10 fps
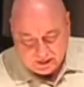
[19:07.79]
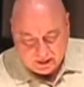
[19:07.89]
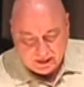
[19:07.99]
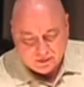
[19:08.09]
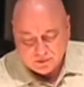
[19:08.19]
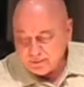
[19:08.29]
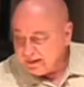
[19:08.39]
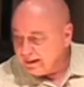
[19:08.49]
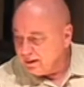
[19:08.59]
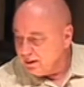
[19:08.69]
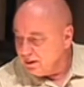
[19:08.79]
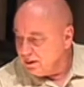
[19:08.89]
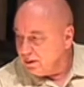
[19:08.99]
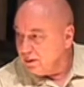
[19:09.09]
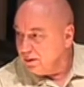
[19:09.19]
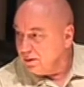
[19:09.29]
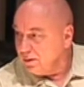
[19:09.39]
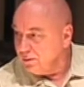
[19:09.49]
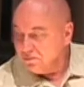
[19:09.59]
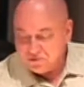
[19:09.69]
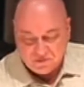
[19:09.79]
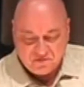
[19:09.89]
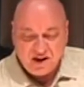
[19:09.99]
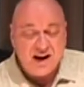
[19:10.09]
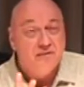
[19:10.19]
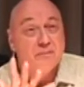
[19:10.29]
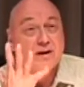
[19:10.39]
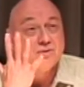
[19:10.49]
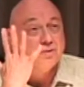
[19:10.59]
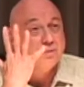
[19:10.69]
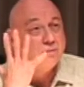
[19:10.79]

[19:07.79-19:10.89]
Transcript: And I was playing 5 major